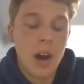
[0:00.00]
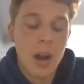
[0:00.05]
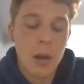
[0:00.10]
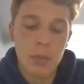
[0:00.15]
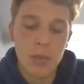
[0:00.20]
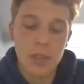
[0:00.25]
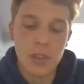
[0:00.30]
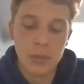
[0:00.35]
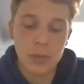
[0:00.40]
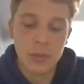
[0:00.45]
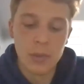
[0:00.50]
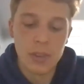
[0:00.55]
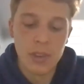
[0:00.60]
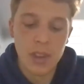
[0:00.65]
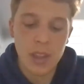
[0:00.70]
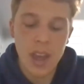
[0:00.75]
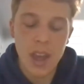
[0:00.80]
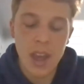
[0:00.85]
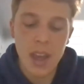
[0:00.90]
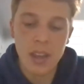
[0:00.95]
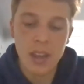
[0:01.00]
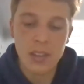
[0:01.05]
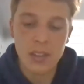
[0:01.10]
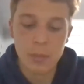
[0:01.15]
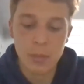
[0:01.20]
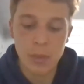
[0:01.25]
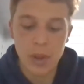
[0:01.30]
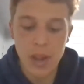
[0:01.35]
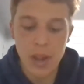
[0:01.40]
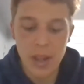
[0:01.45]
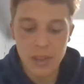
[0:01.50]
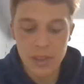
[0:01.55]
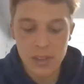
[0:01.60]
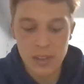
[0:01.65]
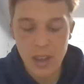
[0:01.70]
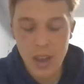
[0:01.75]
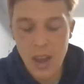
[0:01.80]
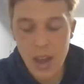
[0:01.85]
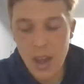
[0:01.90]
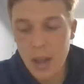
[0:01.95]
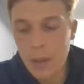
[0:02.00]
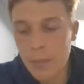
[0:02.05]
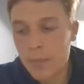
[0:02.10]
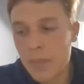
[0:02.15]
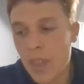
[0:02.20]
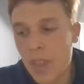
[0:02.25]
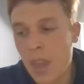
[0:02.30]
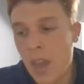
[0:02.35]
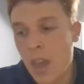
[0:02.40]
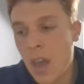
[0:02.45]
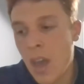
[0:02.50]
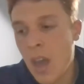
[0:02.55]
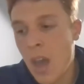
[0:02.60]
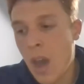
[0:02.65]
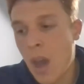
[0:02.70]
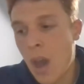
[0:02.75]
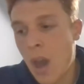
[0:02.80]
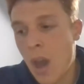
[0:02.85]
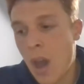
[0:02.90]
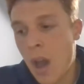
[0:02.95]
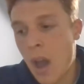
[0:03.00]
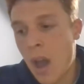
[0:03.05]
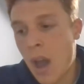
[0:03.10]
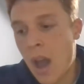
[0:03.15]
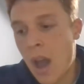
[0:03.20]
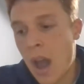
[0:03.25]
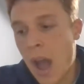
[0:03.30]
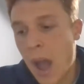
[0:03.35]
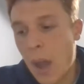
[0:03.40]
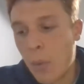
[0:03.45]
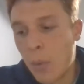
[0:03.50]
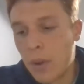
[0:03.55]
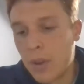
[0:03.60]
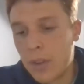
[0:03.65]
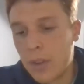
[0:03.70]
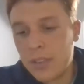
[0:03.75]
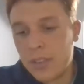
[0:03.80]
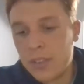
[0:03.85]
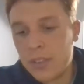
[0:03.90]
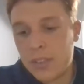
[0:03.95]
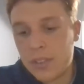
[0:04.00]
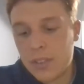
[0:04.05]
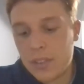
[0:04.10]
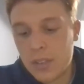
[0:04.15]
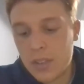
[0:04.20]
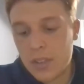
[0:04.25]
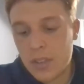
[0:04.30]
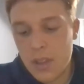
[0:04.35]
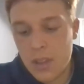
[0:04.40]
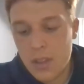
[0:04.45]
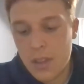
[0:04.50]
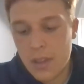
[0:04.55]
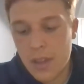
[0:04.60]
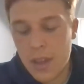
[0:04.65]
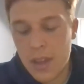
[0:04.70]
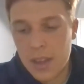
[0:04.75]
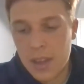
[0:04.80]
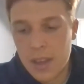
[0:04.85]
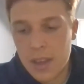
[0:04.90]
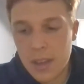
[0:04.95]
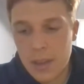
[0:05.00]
this was the case. But at the time, I was like